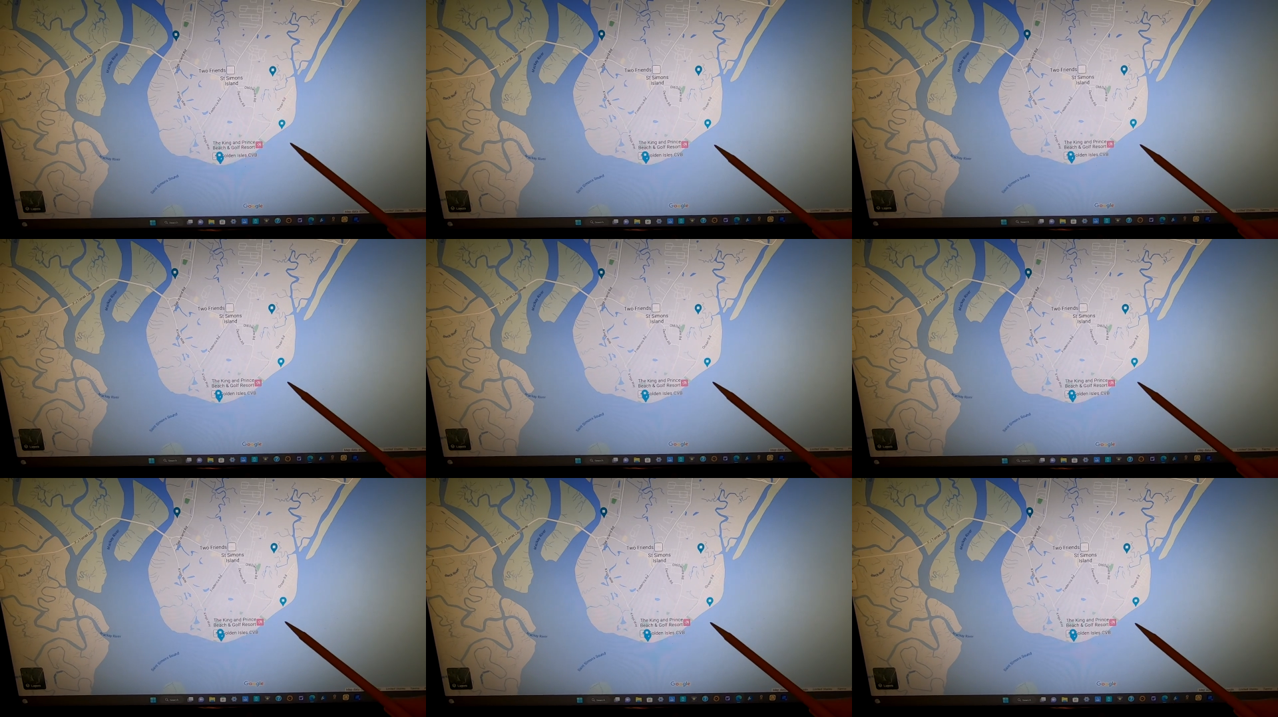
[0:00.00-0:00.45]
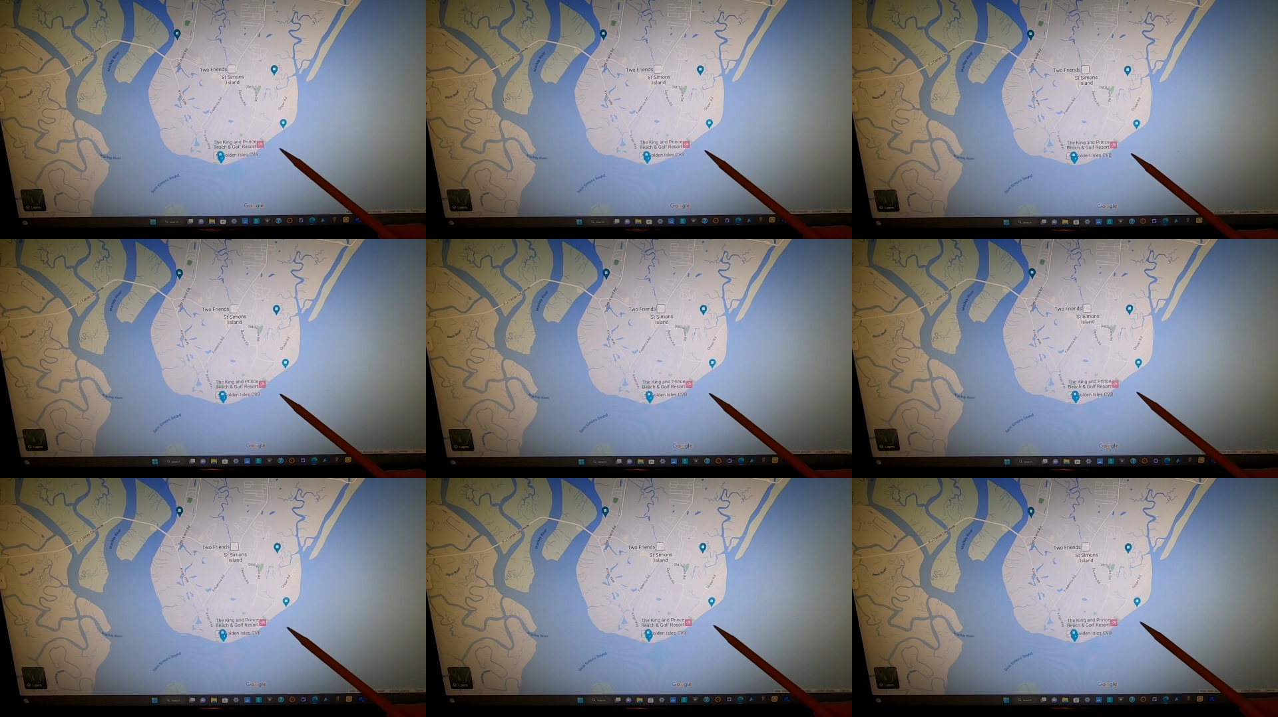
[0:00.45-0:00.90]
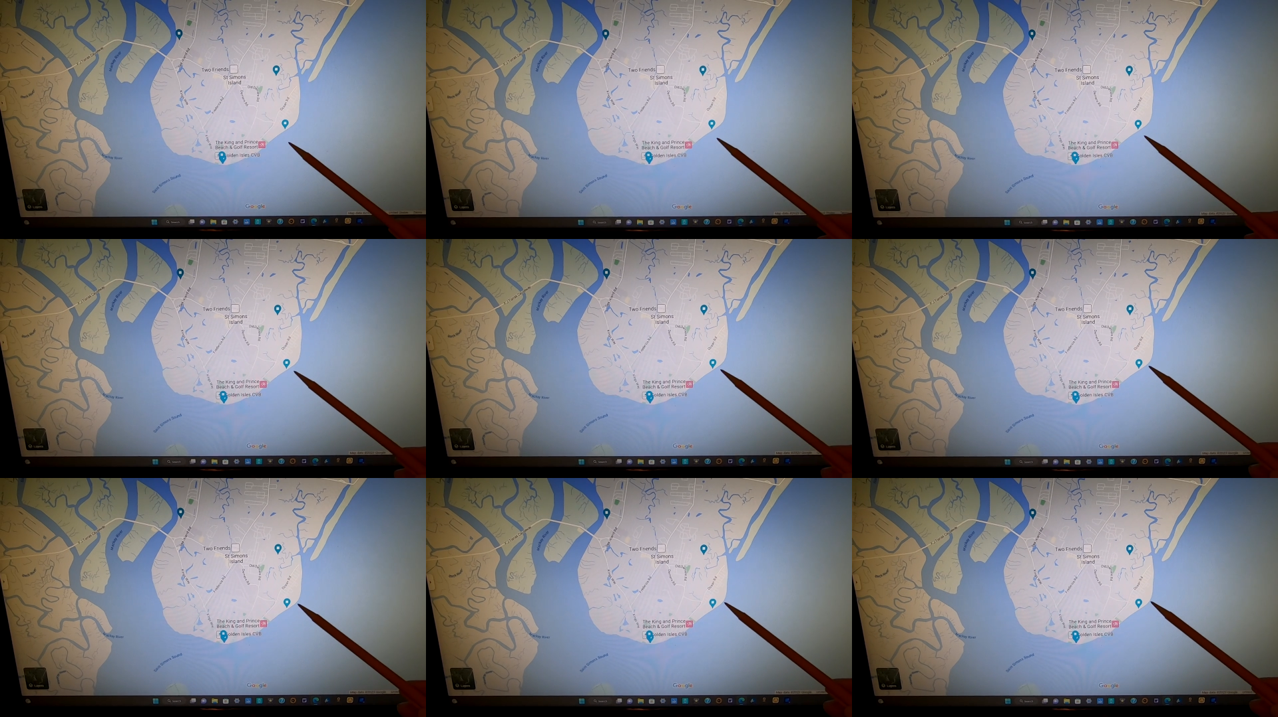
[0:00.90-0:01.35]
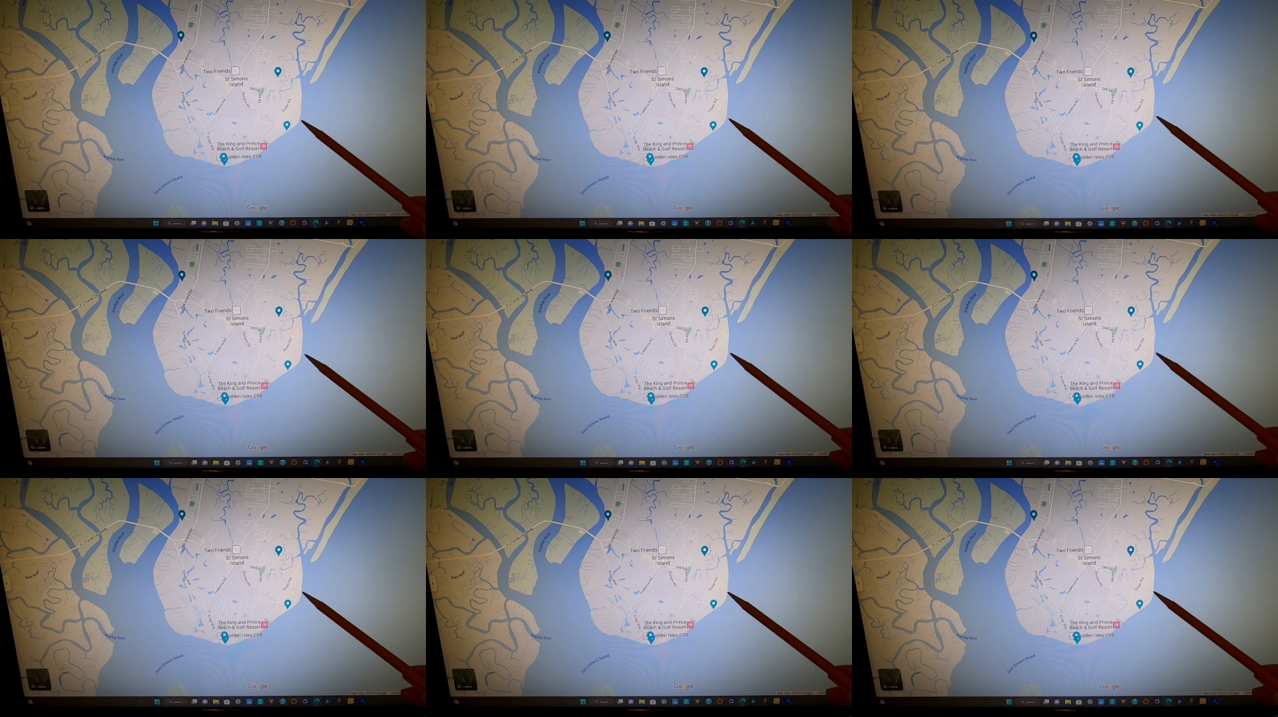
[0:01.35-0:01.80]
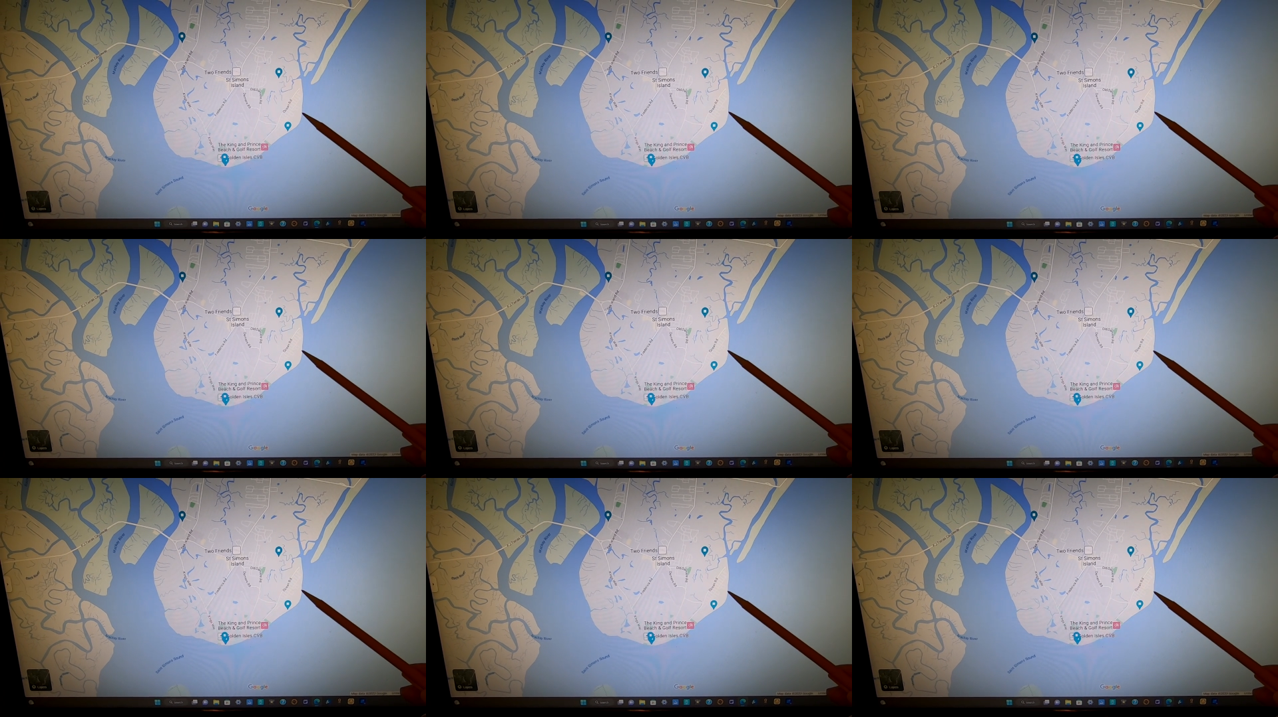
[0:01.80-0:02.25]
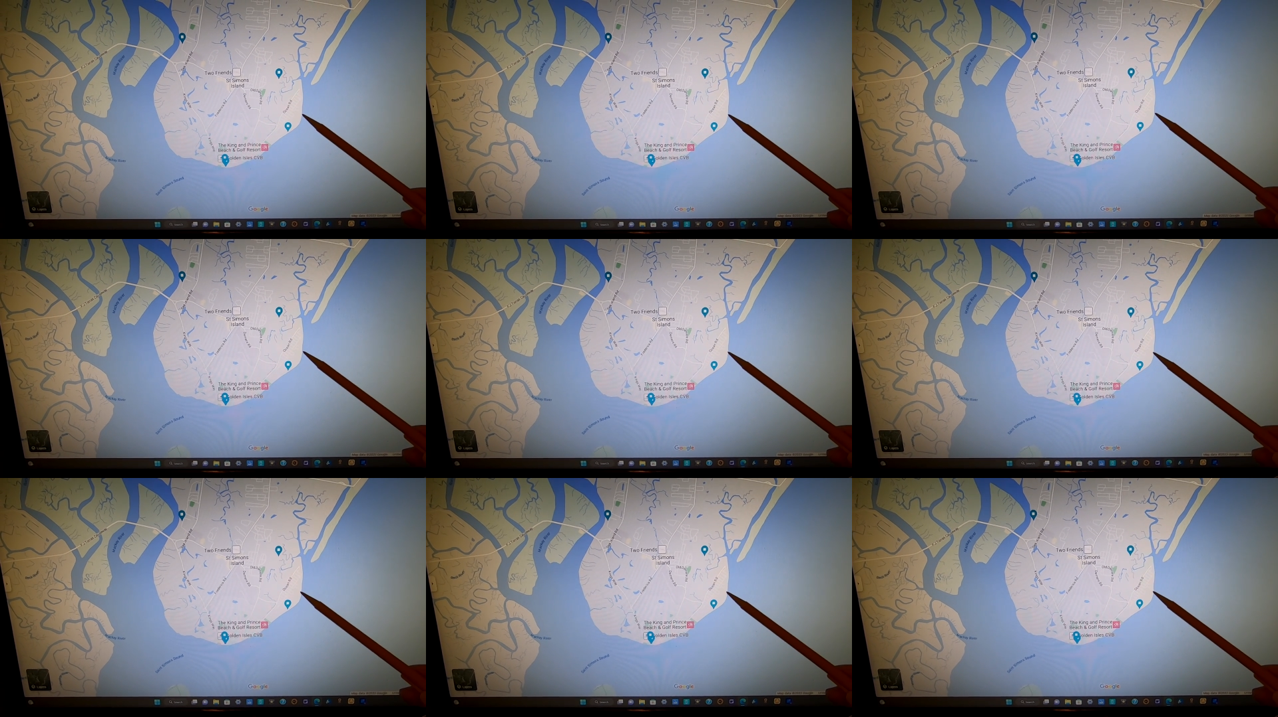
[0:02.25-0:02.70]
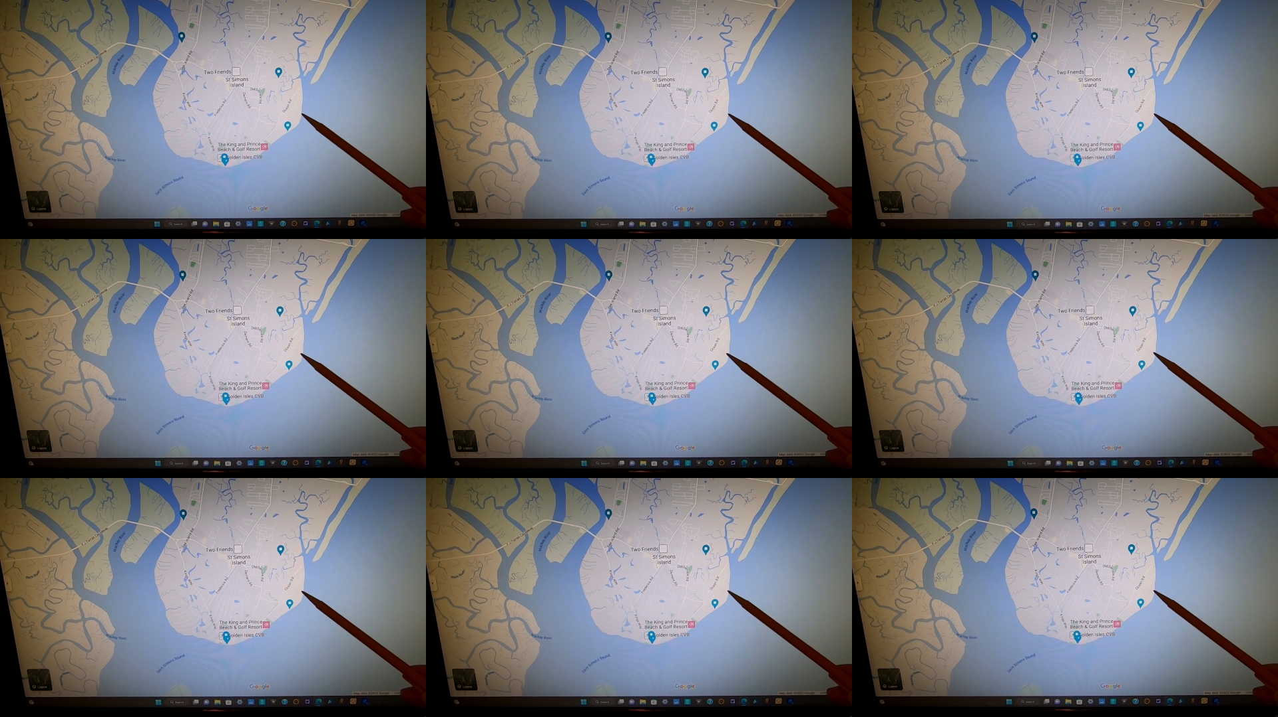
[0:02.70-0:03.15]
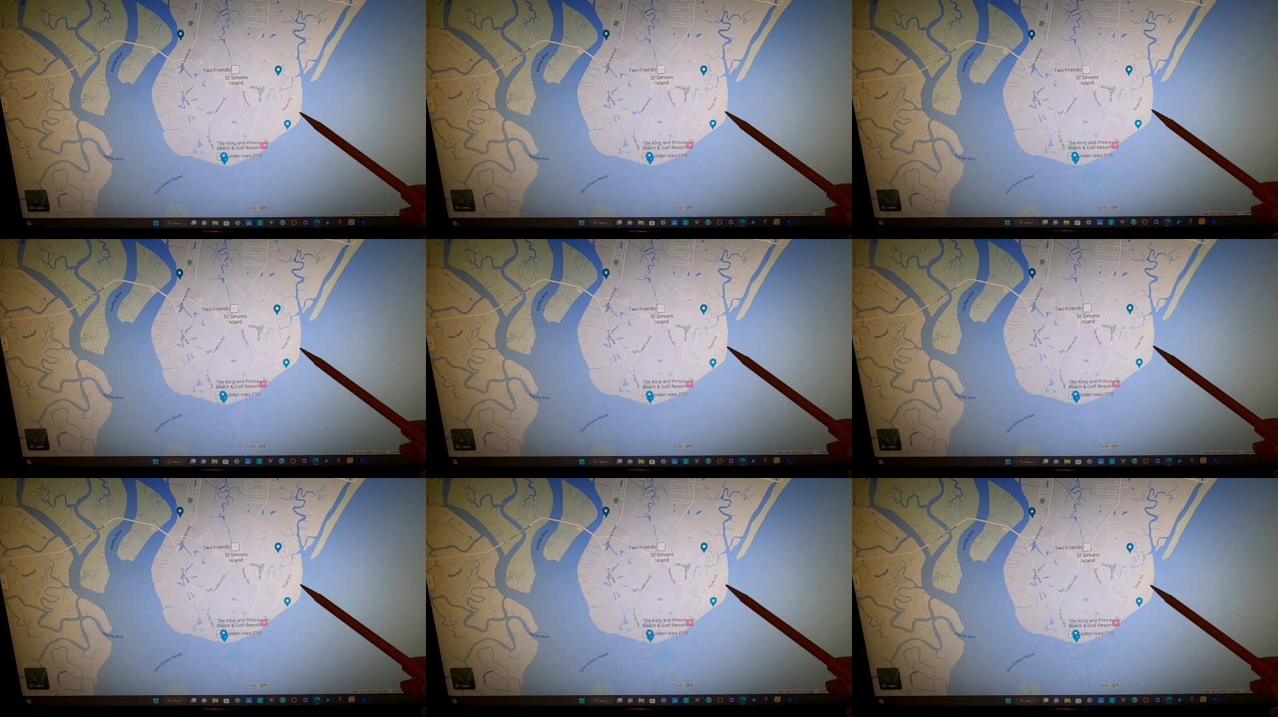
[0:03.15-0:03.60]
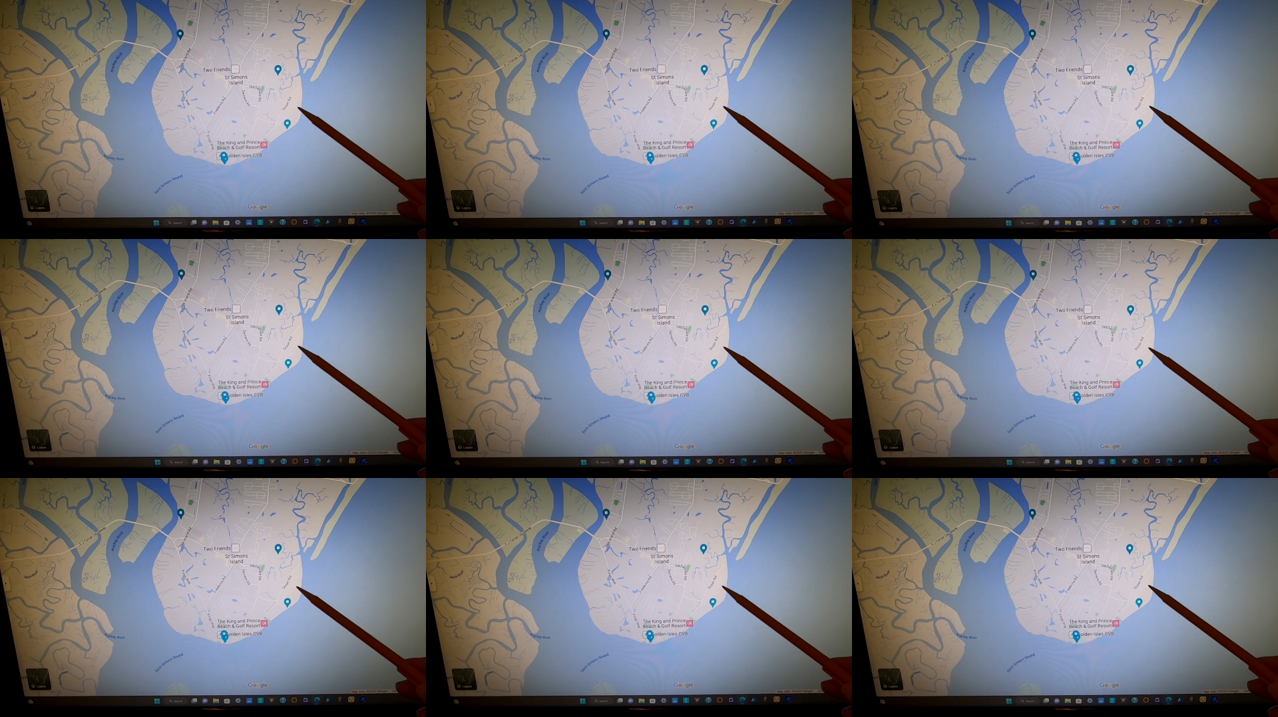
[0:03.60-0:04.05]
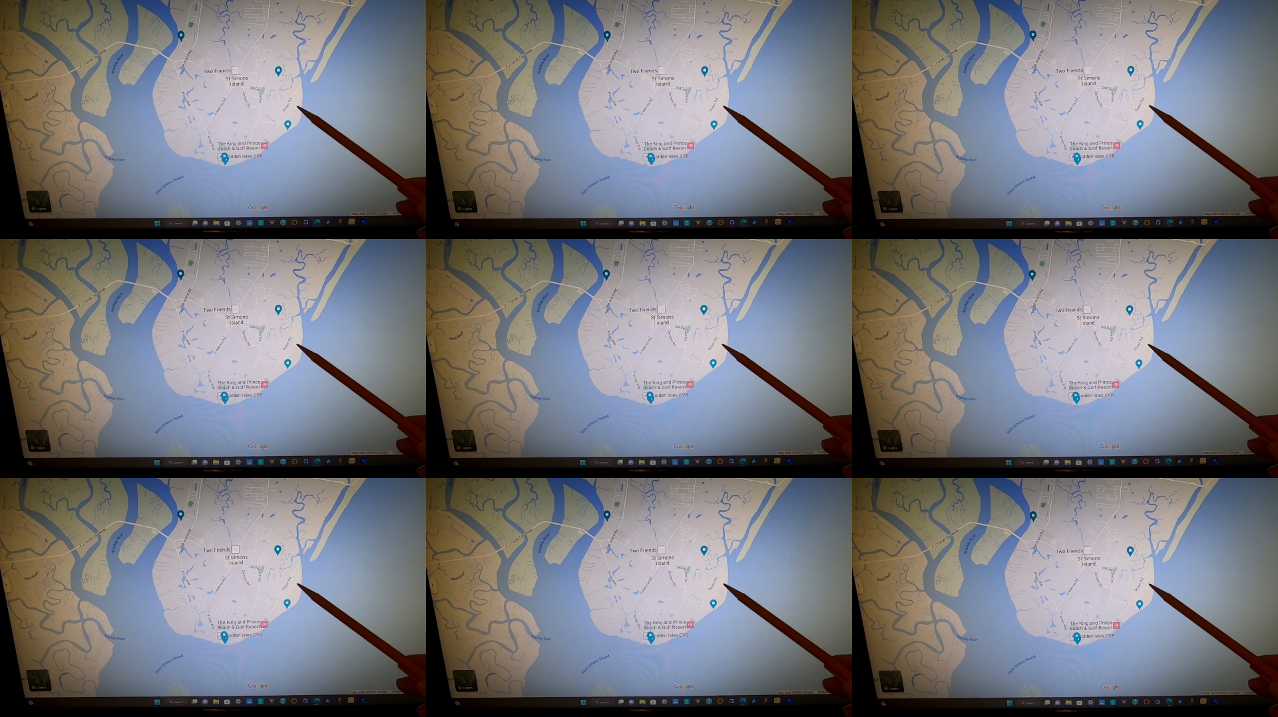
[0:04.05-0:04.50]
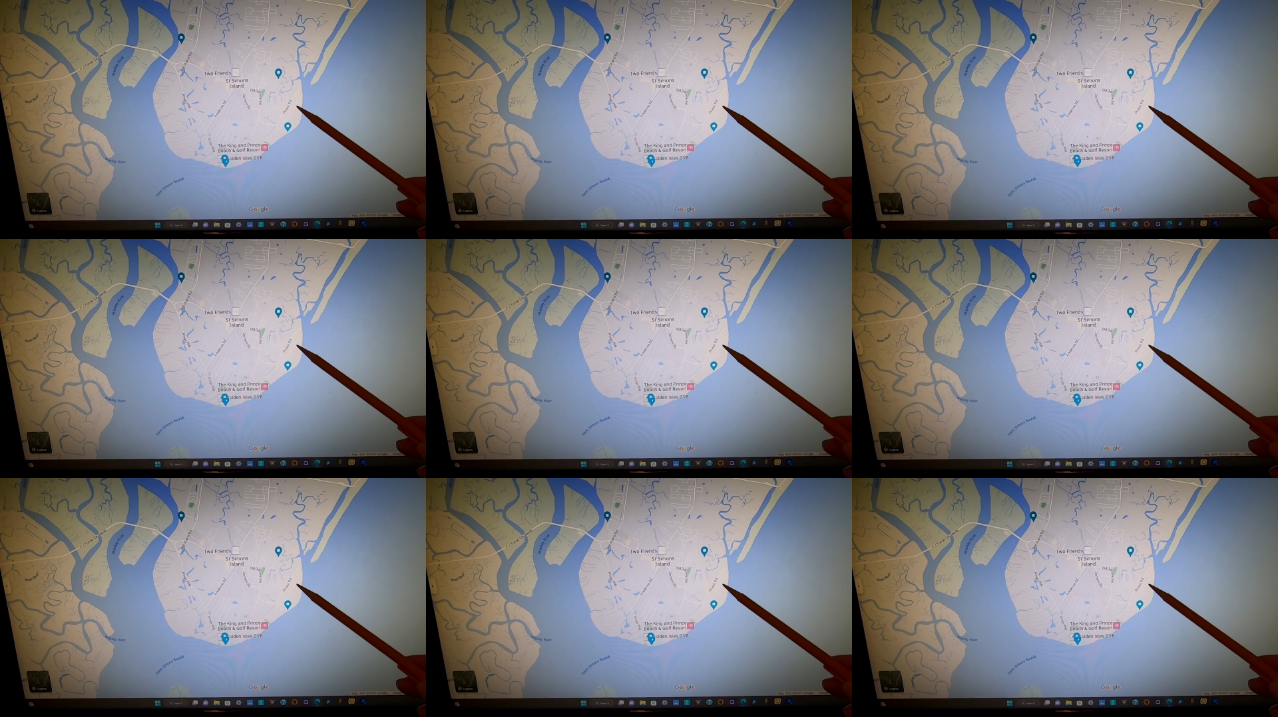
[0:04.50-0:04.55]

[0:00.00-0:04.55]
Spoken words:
Nobody's mouth can be seen.